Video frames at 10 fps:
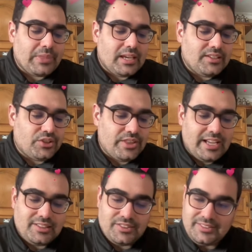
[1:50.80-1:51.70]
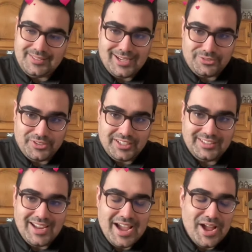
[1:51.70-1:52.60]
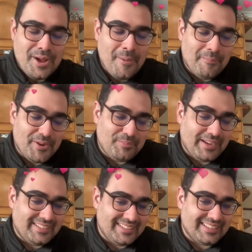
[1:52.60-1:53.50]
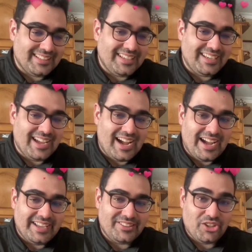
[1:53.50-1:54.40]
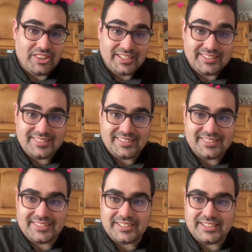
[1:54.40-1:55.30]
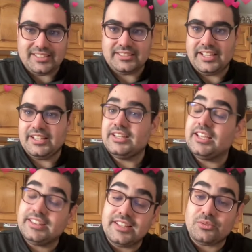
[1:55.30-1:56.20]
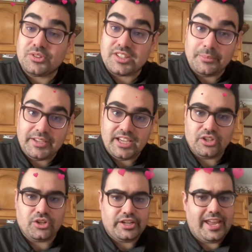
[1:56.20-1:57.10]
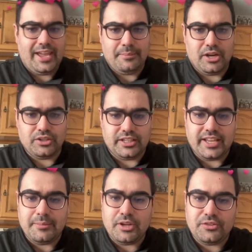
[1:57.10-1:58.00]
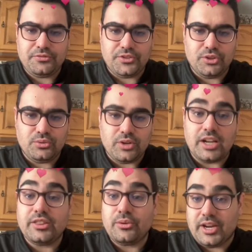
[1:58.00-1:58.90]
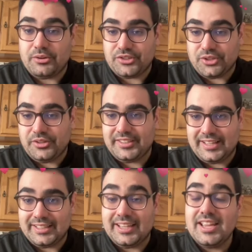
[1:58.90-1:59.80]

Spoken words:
So that's not fun, but basically I saw this, that this was coming out, or came out, it came out a few, 3 hours ago, exactly.